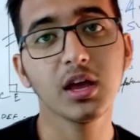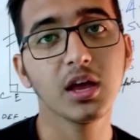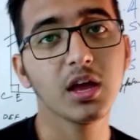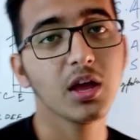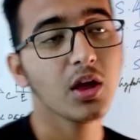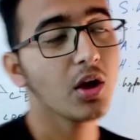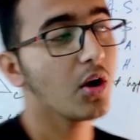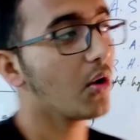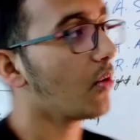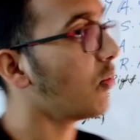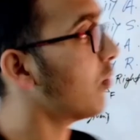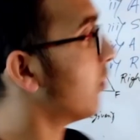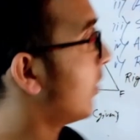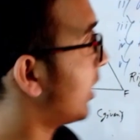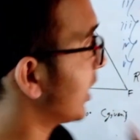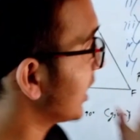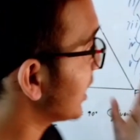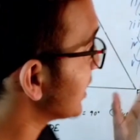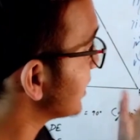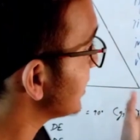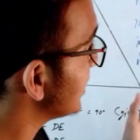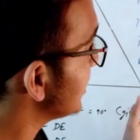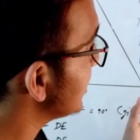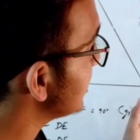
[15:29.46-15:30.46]
what are
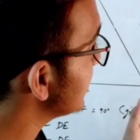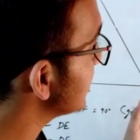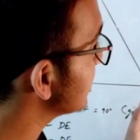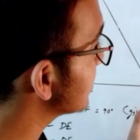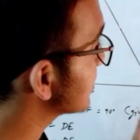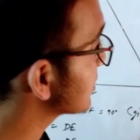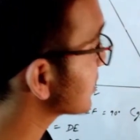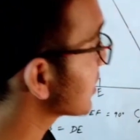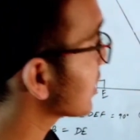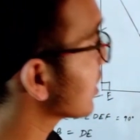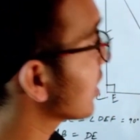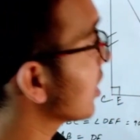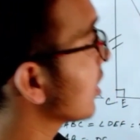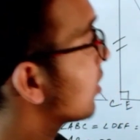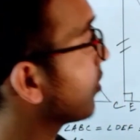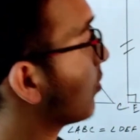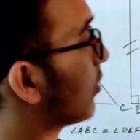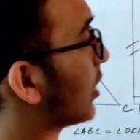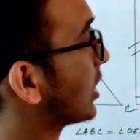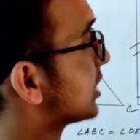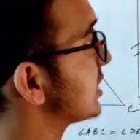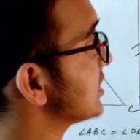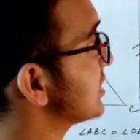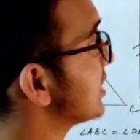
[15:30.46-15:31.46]
these? What
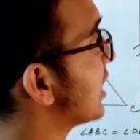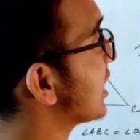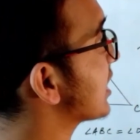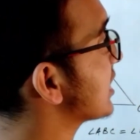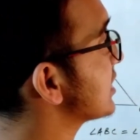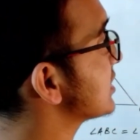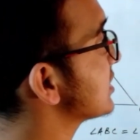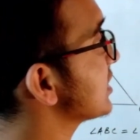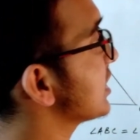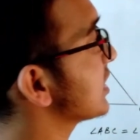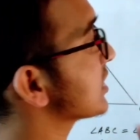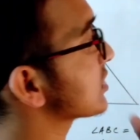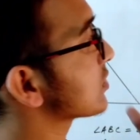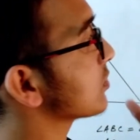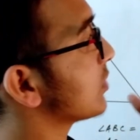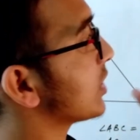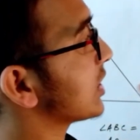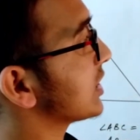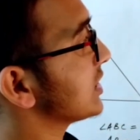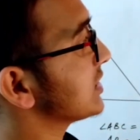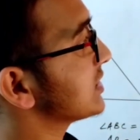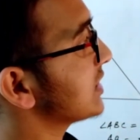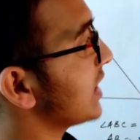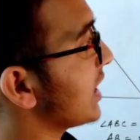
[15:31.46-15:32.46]
is RHS? What is
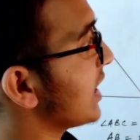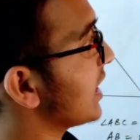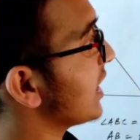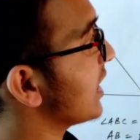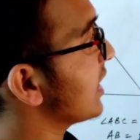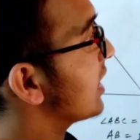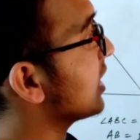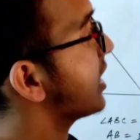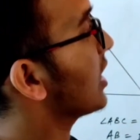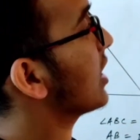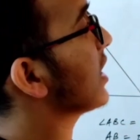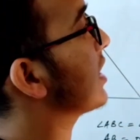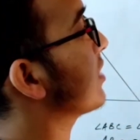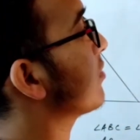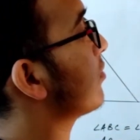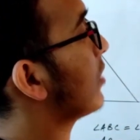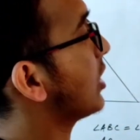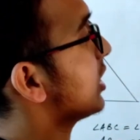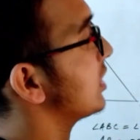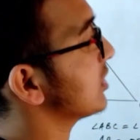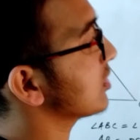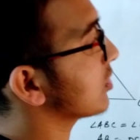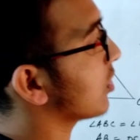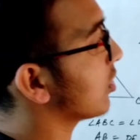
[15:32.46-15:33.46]
AAA? What are the
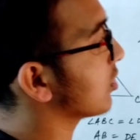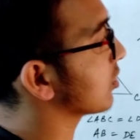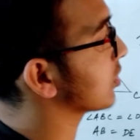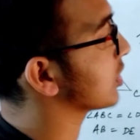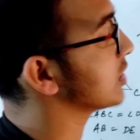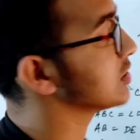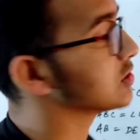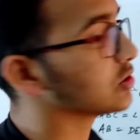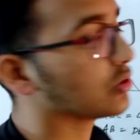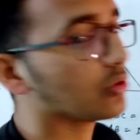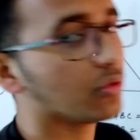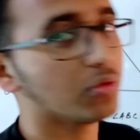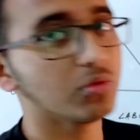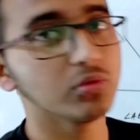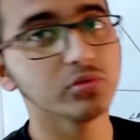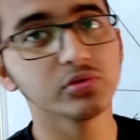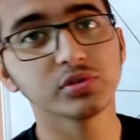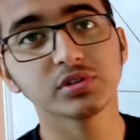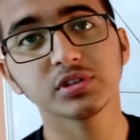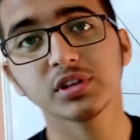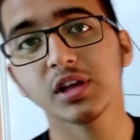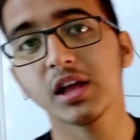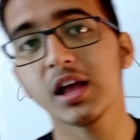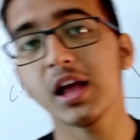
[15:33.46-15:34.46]
congruency rules?
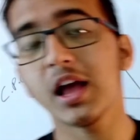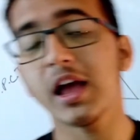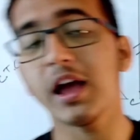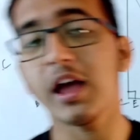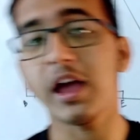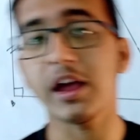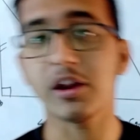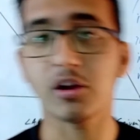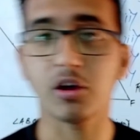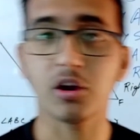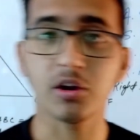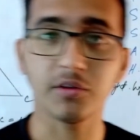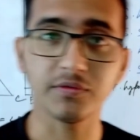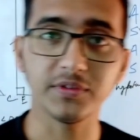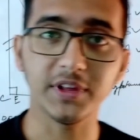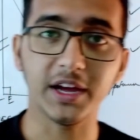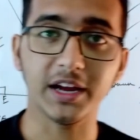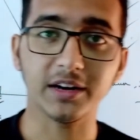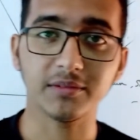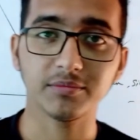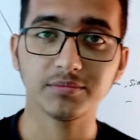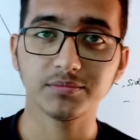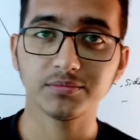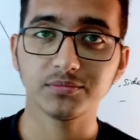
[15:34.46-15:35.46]
And all of that.
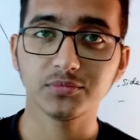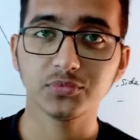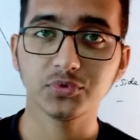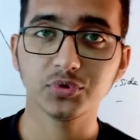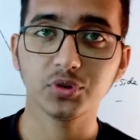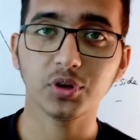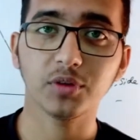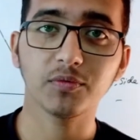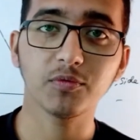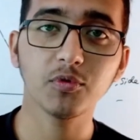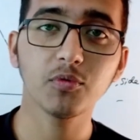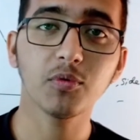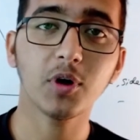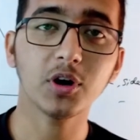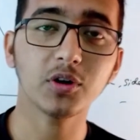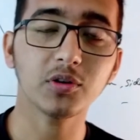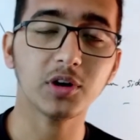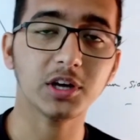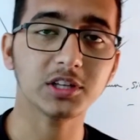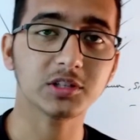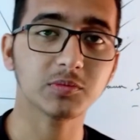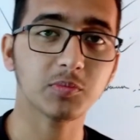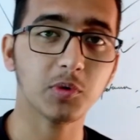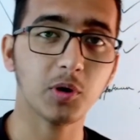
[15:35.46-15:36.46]
So if you want to ask
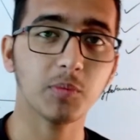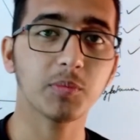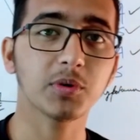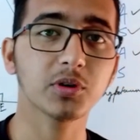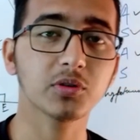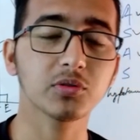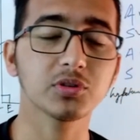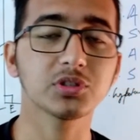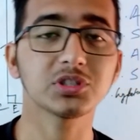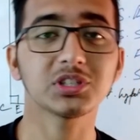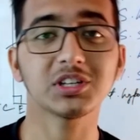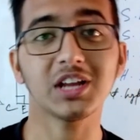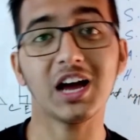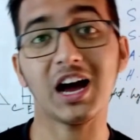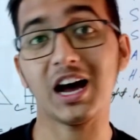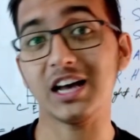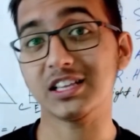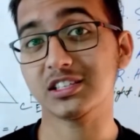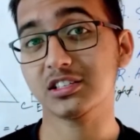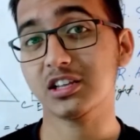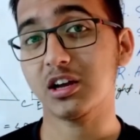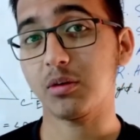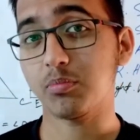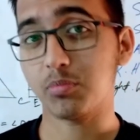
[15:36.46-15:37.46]
proper question, ask
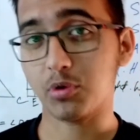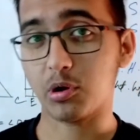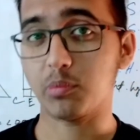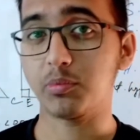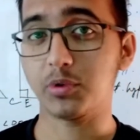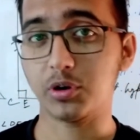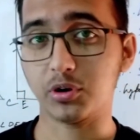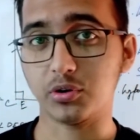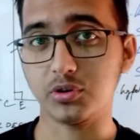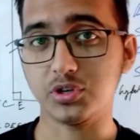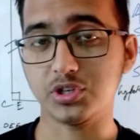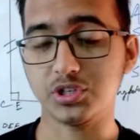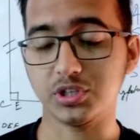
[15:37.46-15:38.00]
a proper question.